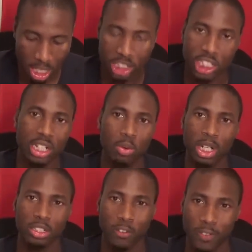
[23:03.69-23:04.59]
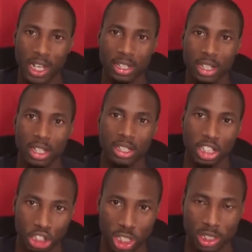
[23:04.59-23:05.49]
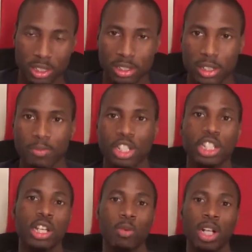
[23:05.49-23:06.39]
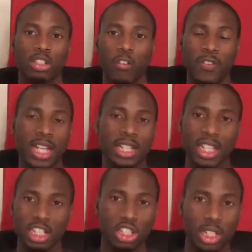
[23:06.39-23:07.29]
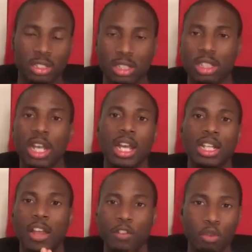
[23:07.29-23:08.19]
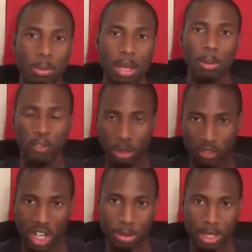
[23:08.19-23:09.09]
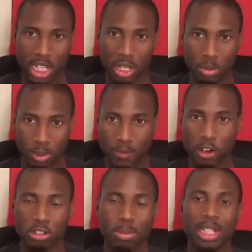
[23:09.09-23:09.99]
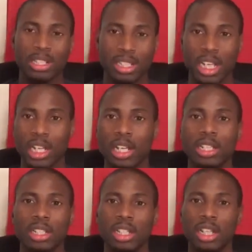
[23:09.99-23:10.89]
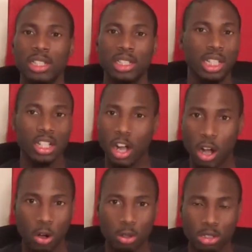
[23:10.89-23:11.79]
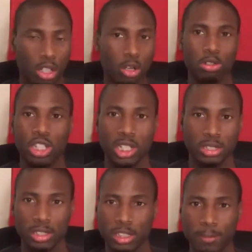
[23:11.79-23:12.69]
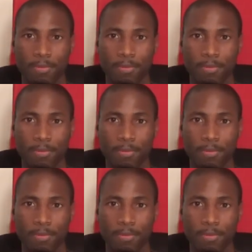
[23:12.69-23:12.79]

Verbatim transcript: She directs her faith to Jesus. She directs her faith in Jesus. Now, if you remember from the very beginning when we first meet this lady, she calls on Jesus.